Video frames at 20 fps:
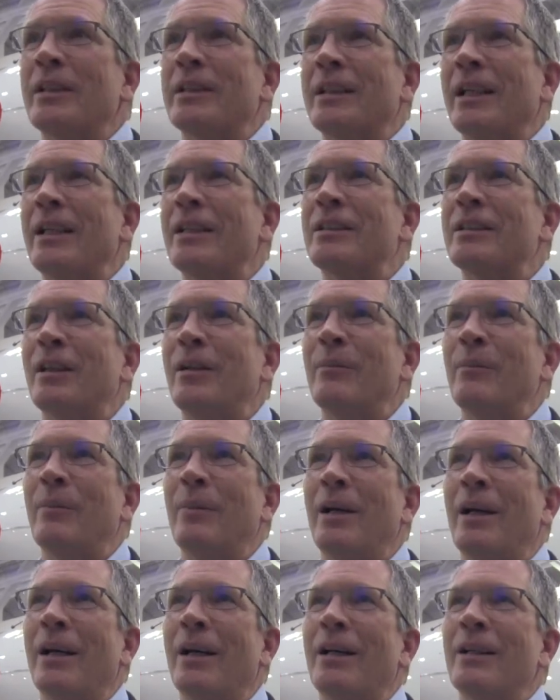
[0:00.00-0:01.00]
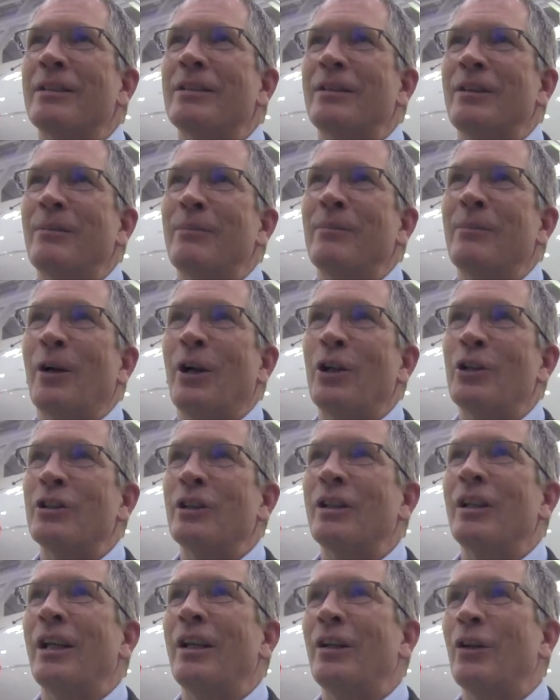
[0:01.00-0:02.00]
we see some uh, some
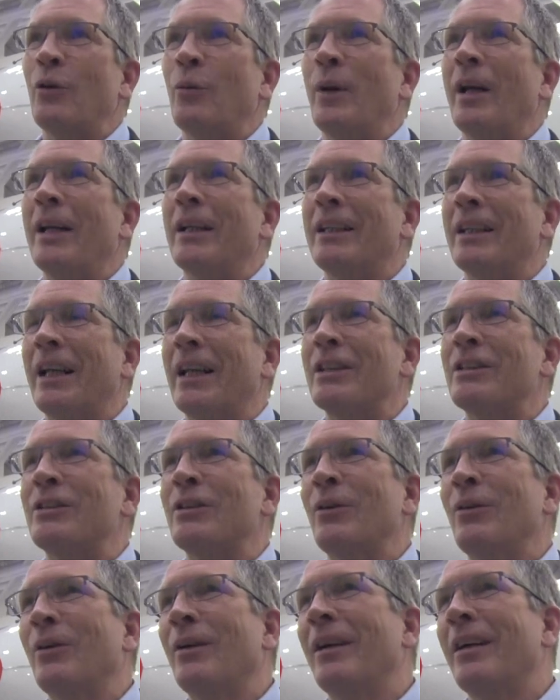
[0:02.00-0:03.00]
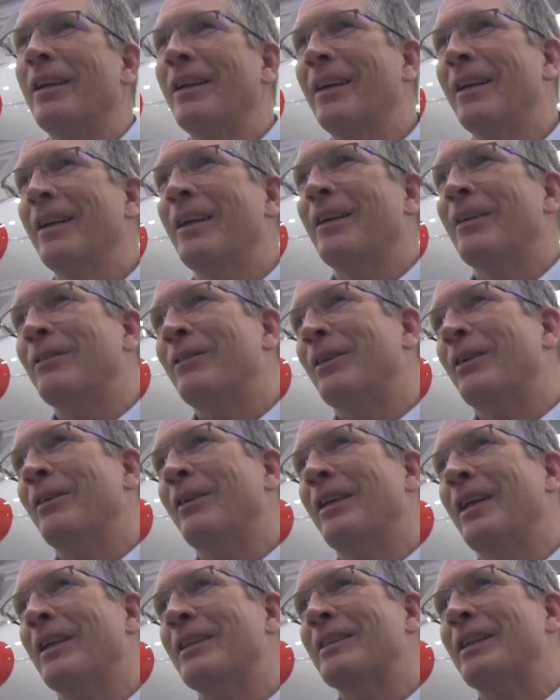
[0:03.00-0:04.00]
margin in the wing test, so uh,
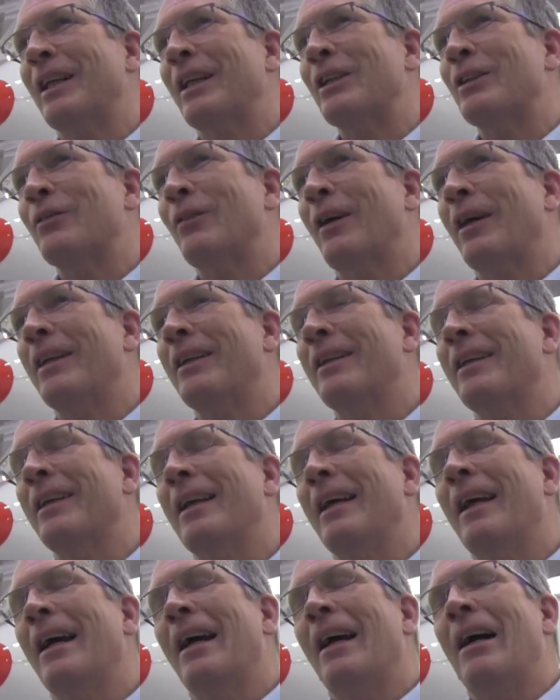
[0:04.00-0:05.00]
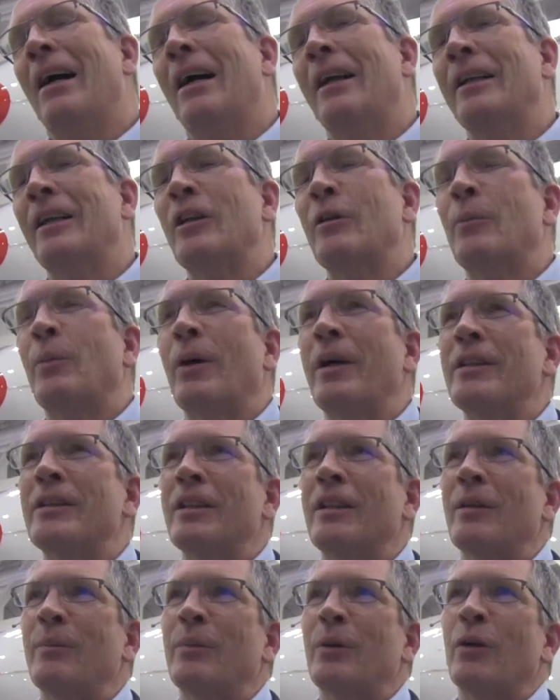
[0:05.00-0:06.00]
very satisfied. On the other
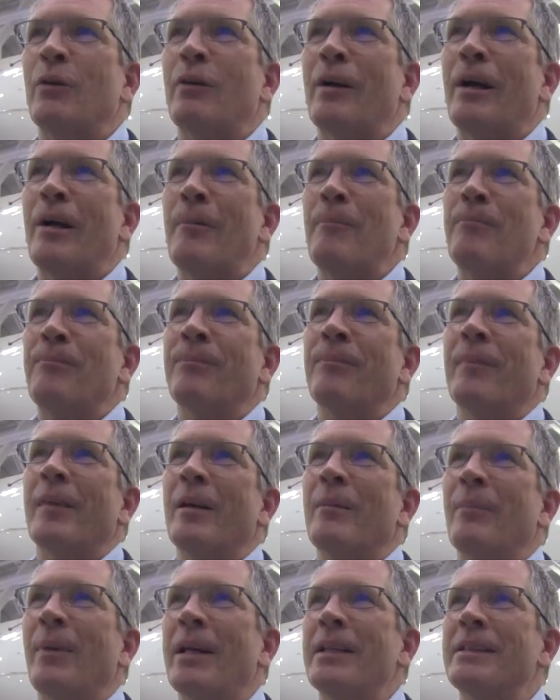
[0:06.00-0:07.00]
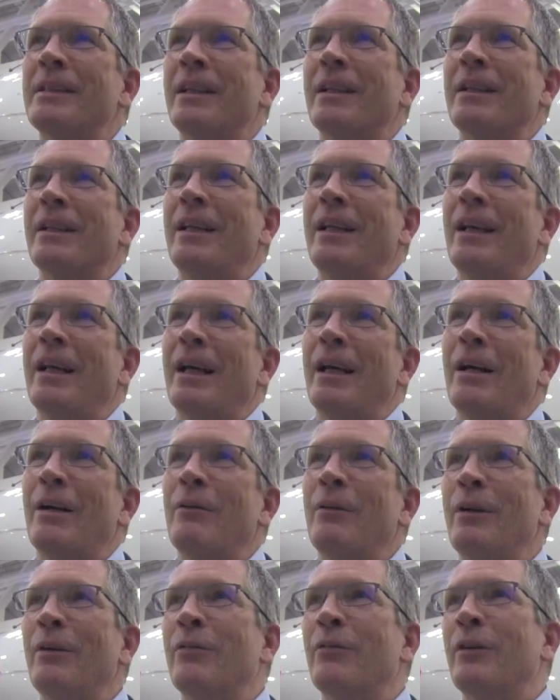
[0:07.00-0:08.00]
points of the program, basically
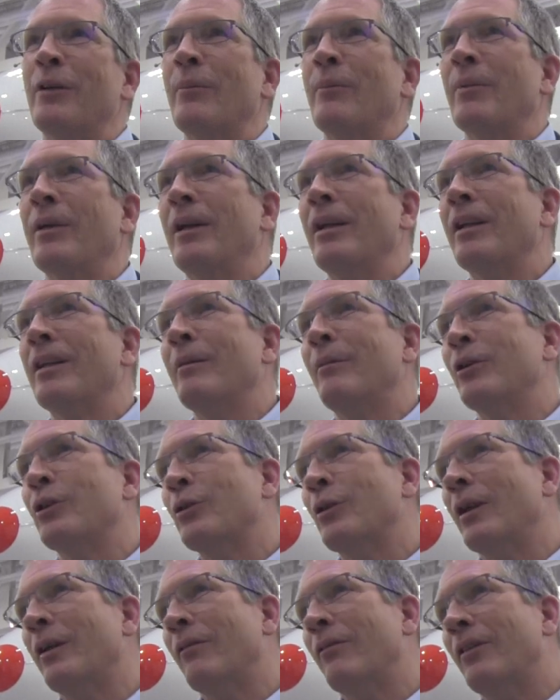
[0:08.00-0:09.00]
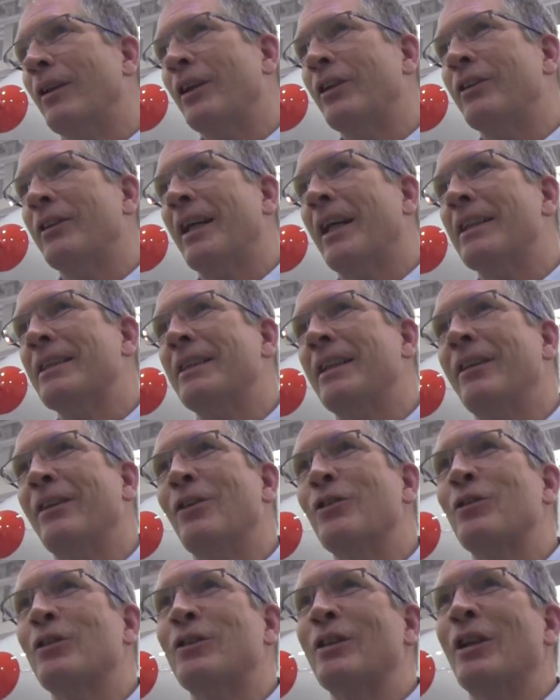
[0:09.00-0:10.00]
uh, we've completed the majority of flutter testing.
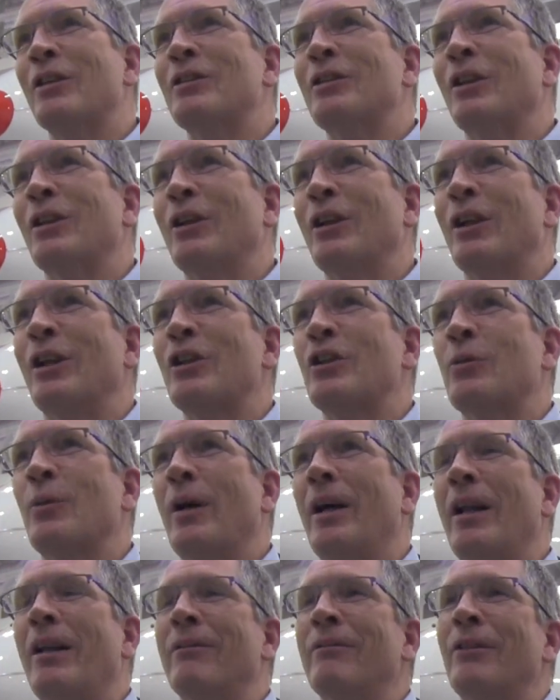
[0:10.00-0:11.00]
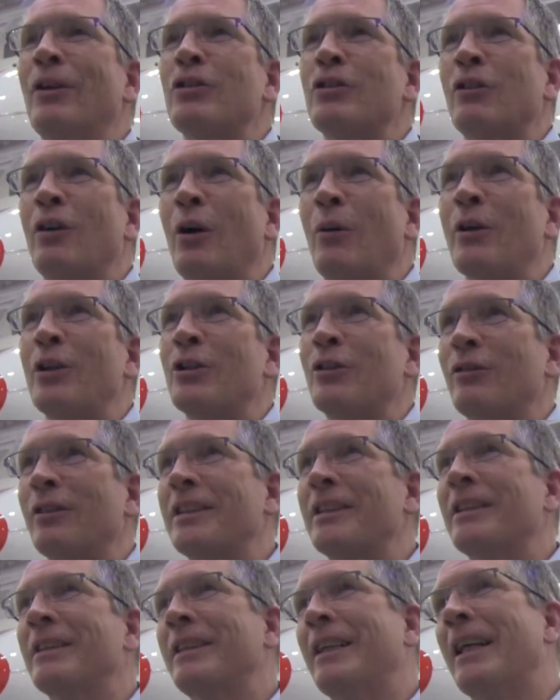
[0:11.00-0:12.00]
Those are also good as well. Those are always
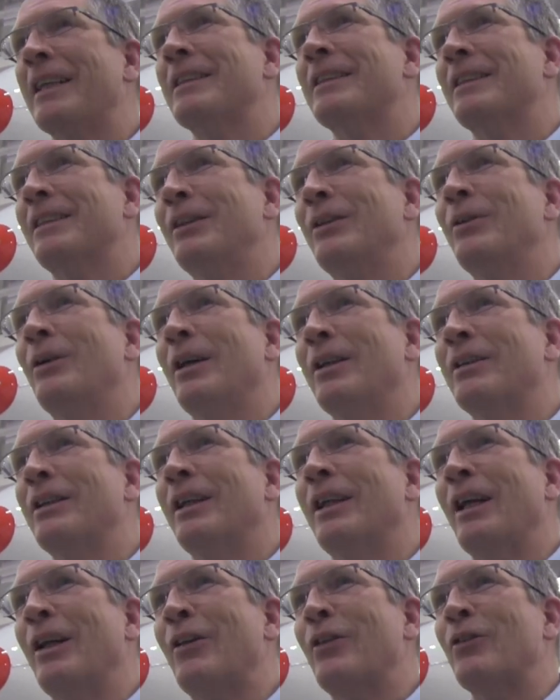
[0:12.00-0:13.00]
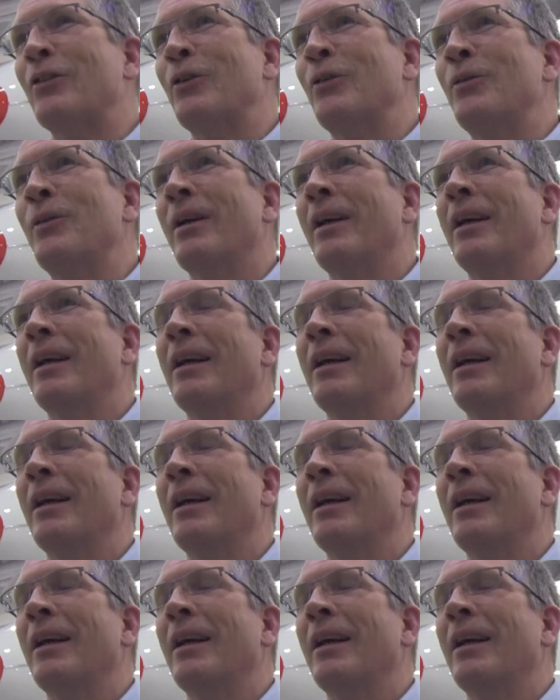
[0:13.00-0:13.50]
risk tests to, uh, to get through.